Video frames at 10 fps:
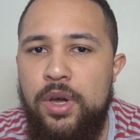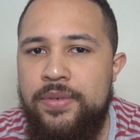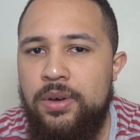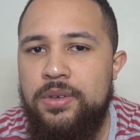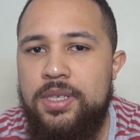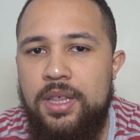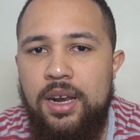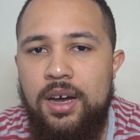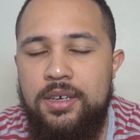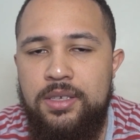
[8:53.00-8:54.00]
moving on to the
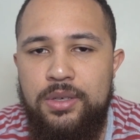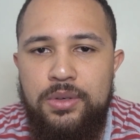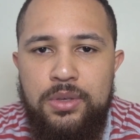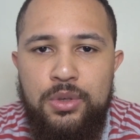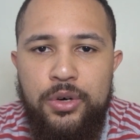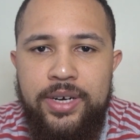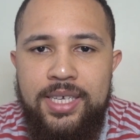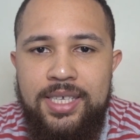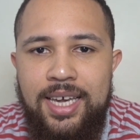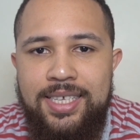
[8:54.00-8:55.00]
last two
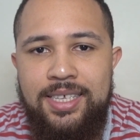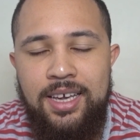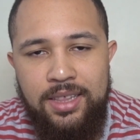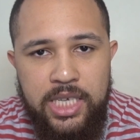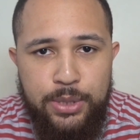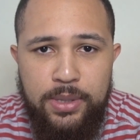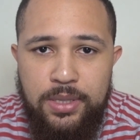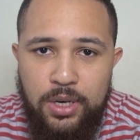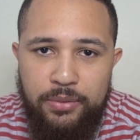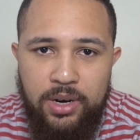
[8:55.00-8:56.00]
stories. Yes, this
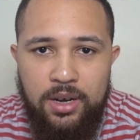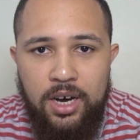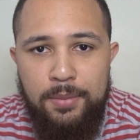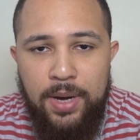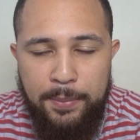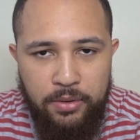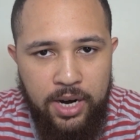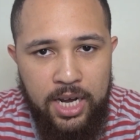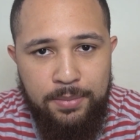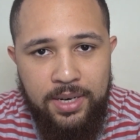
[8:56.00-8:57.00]
one's going to regard Baba
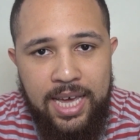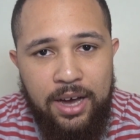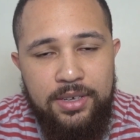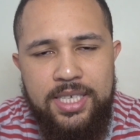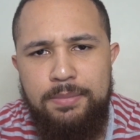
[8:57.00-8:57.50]
Rachman. Now, it